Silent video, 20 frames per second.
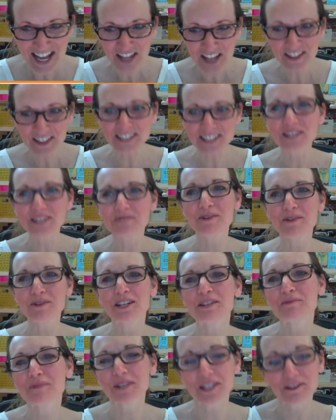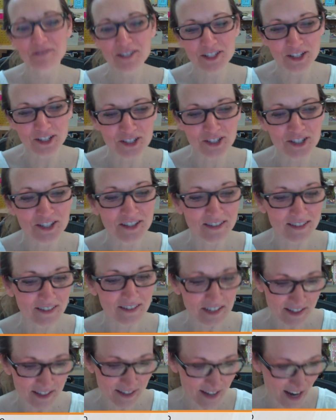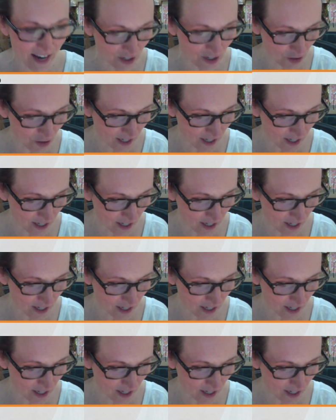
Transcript: That's it. We're gonna we're gonna result to serious day